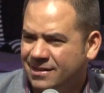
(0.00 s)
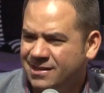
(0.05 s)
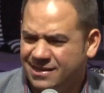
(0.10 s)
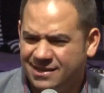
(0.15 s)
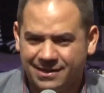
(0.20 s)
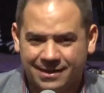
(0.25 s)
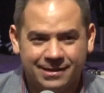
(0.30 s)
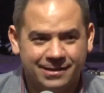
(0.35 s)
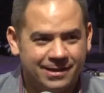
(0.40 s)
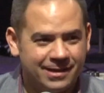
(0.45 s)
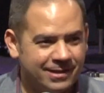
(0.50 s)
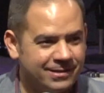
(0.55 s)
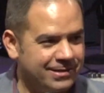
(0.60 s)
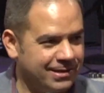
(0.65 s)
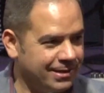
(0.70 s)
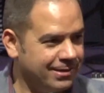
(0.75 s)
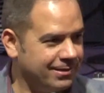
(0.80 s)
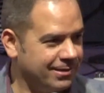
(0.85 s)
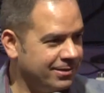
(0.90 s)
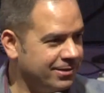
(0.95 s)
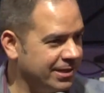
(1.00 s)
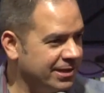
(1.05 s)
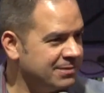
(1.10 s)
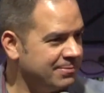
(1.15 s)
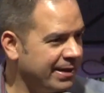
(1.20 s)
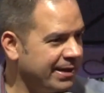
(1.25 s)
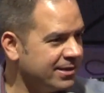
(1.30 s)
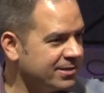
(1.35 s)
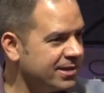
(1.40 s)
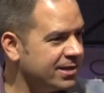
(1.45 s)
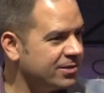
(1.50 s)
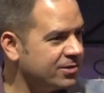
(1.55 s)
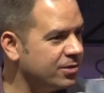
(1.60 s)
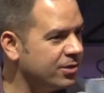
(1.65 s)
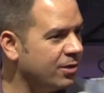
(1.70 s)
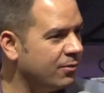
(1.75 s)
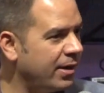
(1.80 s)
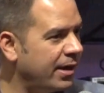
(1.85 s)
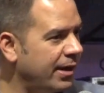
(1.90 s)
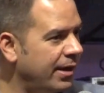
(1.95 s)
Is, is it making sense to
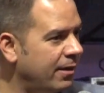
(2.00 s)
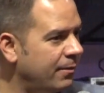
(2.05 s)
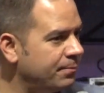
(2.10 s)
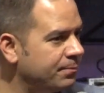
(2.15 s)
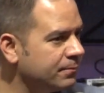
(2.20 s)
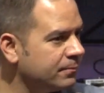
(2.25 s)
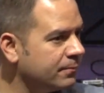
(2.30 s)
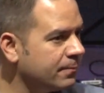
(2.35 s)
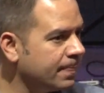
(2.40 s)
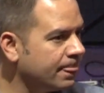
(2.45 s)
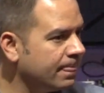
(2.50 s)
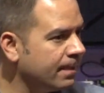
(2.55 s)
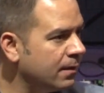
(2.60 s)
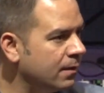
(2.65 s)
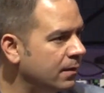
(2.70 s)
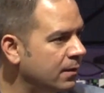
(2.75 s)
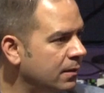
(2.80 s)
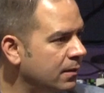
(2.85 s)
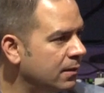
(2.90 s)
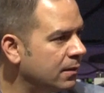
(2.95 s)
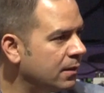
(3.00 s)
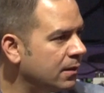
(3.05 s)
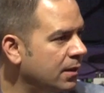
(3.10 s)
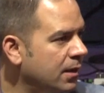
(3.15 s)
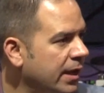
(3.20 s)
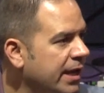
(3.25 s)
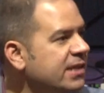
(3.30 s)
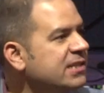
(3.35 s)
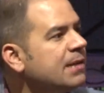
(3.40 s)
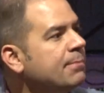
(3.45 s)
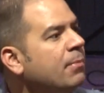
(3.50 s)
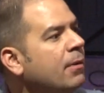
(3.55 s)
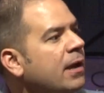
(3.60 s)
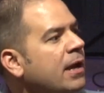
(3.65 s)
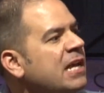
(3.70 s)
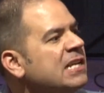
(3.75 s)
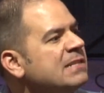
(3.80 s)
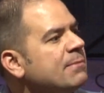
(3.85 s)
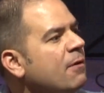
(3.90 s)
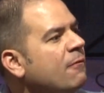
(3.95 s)
you right now? He said,
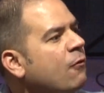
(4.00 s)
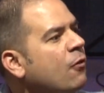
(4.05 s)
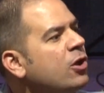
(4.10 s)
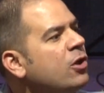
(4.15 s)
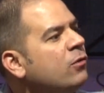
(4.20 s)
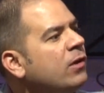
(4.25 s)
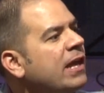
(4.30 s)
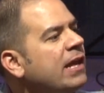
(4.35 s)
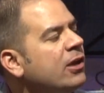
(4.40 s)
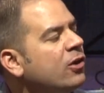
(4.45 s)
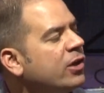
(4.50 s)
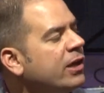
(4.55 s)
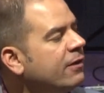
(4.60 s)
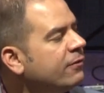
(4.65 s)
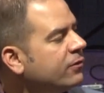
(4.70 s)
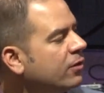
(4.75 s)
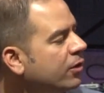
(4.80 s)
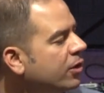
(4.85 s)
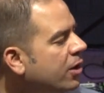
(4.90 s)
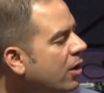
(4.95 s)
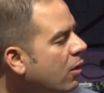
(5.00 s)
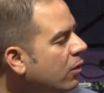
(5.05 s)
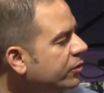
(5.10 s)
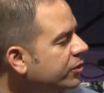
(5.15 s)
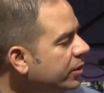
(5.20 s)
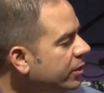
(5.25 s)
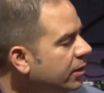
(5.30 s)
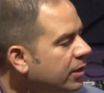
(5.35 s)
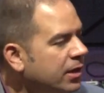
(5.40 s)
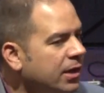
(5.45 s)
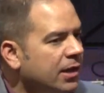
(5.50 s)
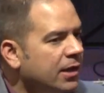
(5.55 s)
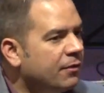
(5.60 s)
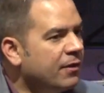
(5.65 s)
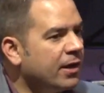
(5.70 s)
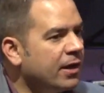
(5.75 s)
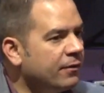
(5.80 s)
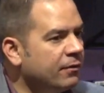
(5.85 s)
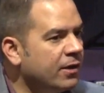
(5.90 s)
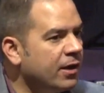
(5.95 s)
he said, before you lay your gift on the altar,
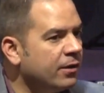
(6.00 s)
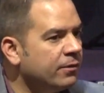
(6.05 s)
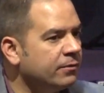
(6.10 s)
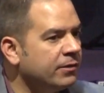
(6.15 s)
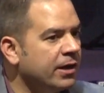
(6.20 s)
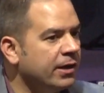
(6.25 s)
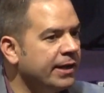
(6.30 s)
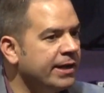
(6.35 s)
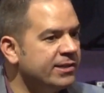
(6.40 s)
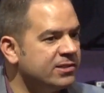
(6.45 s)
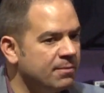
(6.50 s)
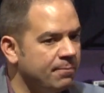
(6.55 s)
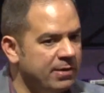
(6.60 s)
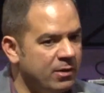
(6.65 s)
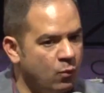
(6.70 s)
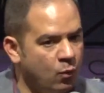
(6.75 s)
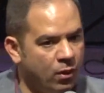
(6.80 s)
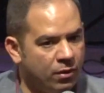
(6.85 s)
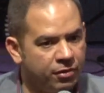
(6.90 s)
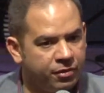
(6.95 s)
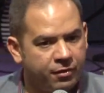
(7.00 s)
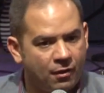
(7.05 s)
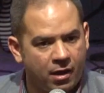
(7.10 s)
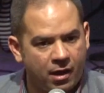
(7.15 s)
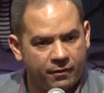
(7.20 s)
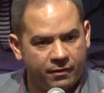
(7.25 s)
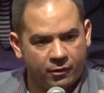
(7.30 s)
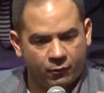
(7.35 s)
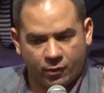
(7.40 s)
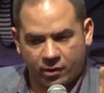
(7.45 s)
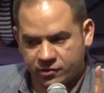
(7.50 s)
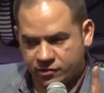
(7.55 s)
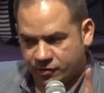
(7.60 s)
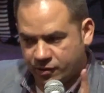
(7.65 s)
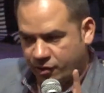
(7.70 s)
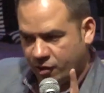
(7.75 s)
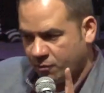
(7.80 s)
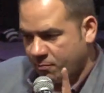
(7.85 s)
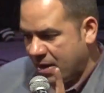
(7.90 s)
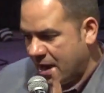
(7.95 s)
there, there, there needs to be one thought that runs through
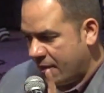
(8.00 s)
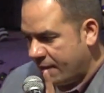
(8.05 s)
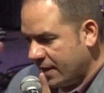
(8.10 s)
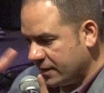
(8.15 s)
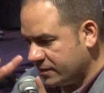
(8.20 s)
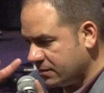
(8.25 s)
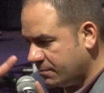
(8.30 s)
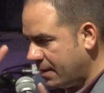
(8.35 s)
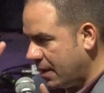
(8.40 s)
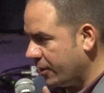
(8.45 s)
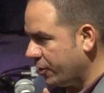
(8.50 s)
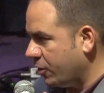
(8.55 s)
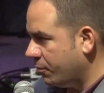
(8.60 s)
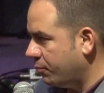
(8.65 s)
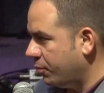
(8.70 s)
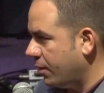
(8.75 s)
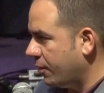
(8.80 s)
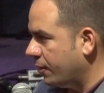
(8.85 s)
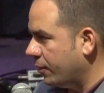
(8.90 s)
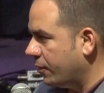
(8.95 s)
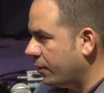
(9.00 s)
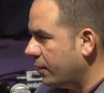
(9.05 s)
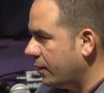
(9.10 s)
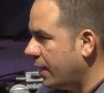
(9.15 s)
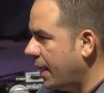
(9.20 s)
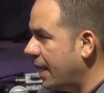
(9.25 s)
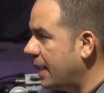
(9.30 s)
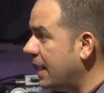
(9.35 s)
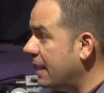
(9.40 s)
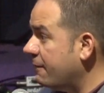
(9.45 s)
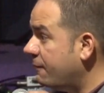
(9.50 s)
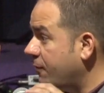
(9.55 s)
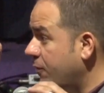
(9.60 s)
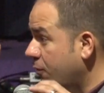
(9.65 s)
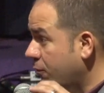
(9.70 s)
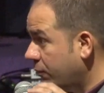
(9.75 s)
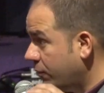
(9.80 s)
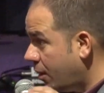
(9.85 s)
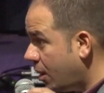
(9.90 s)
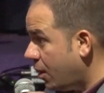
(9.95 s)
your mind. That's about your brother. And if
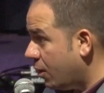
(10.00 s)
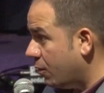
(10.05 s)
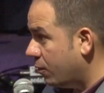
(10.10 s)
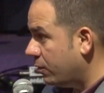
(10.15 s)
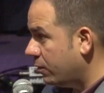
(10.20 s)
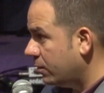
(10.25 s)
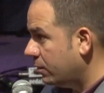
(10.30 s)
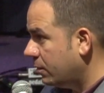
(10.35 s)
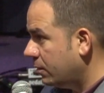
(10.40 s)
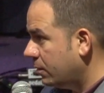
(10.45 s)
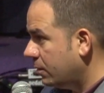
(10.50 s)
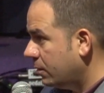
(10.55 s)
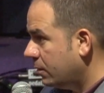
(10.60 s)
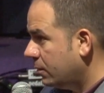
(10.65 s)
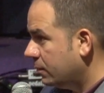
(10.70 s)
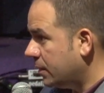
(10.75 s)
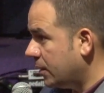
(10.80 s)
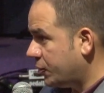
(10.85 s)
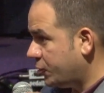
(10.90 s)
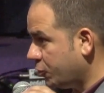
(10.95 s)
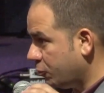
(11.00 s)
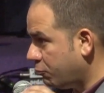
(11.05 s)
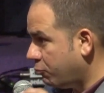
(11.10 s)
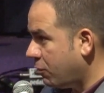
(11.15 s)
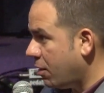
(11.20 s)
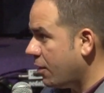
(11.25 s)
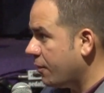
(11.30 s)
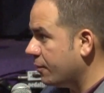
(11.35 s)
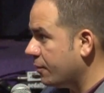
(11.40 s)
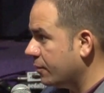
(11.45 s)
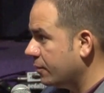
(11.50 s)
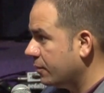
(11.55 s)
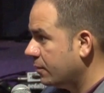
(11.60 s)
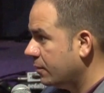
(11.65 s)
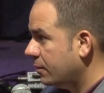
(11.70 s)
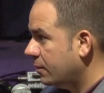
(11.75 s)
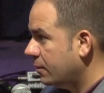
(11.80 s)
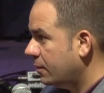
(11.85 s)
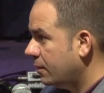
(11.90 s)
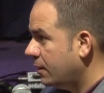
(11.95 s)
you know that your brother
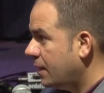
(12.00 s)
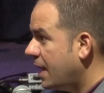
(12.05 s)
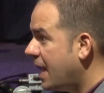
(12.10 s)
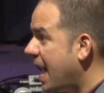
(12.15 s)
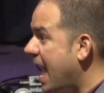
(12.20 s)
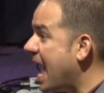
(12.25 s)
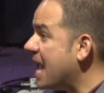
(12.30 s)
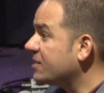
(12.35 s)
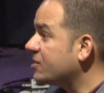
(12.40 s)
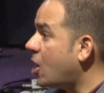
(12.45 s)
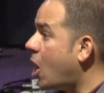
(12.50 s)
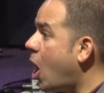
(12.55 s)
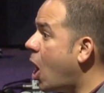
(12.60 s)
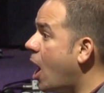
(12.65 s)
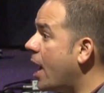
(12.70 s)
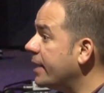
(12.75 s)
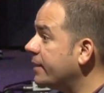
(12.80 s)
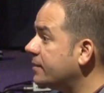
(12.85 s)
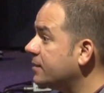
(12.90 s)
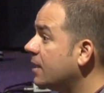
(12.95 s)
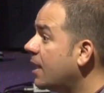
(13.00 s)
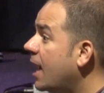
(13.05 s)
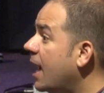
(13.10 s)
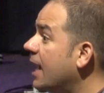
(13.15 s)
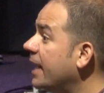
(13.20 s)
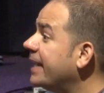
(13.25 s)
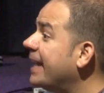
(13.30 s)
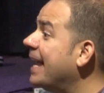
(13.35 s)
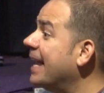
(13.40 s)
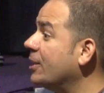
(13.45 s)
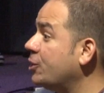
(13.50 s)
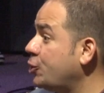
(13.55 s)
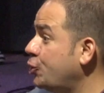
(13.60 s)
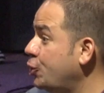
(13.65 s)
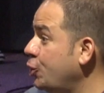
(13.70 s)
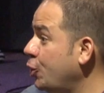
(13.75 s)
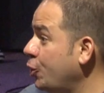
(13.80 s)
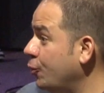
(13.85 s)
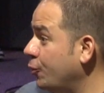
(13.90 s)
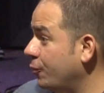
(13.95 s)
has aught against
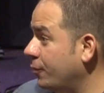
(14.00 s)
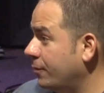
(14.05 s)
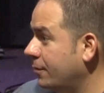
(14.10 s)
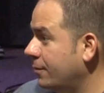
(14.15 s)
you,